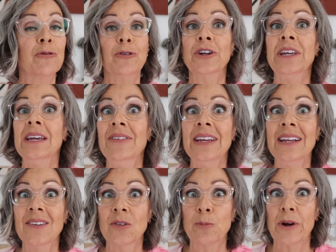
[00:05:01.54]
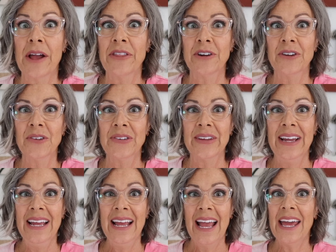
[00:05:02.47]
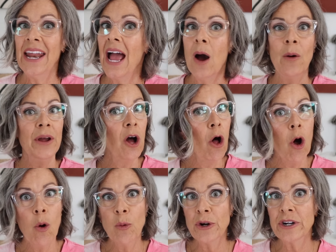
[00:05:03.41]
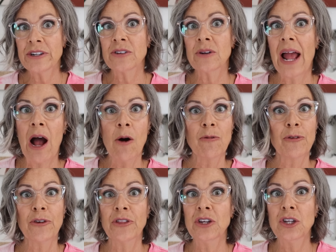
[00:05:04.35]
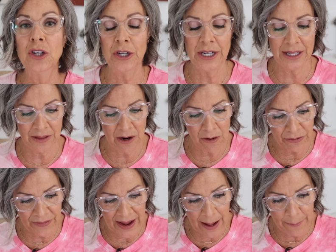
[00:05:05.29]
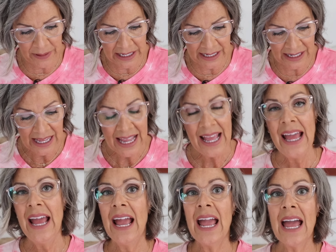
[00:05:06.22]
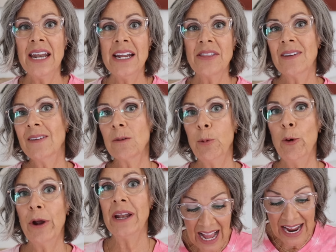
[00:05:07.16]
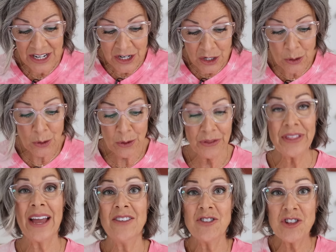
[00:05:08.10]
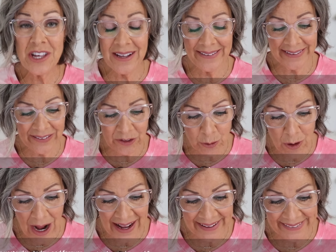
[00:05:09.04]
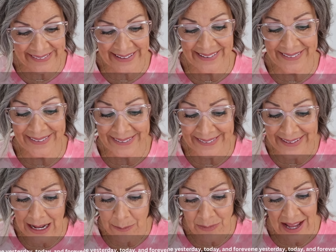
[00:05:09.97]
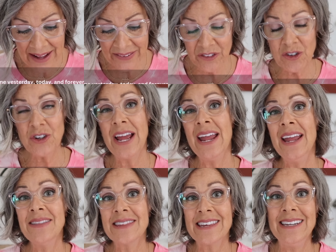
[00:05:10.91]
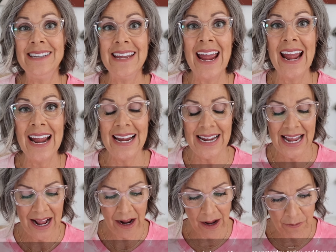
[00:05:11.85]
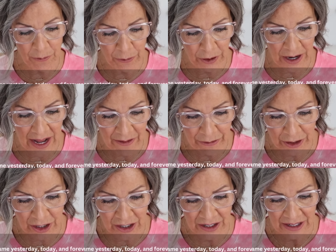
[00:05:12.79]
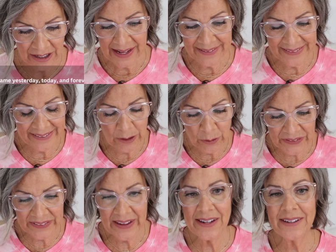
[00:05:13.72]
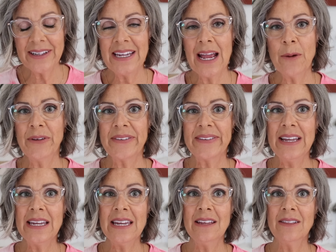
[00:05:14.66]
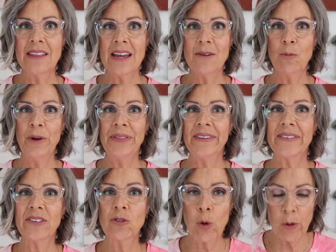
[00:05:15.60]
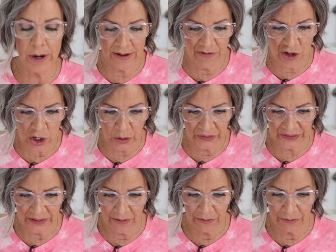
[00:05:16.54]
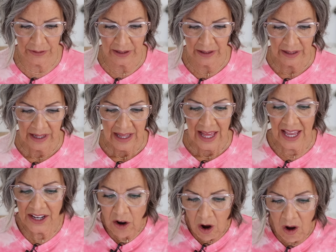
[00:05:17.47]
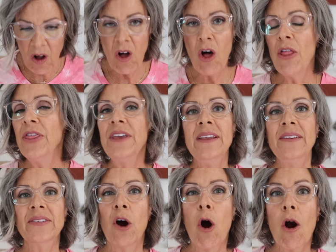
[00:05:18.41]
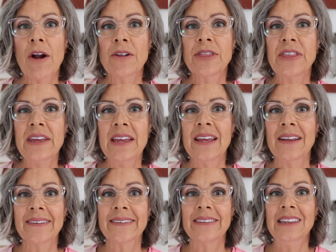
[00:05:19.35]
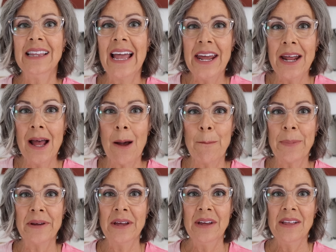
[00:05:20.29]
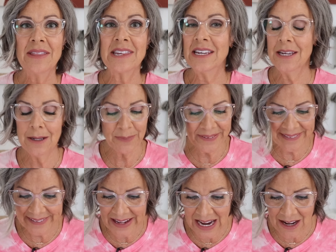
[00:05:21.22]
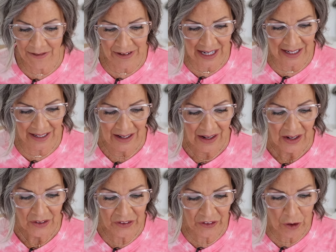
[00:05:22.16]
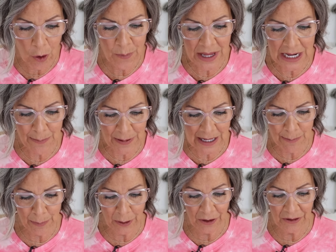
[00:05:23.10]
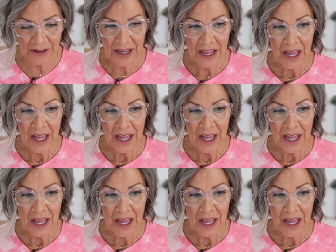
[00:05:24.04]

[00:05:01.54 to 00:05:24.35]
forgiving his brothers and how it all worked out for the good in their family. And at this point, I knew that Jesus Christ is the same yesterday, today, and forever. And so suddenly I was thinking that with the story of Joseph and all these hard things led up to him saving so many people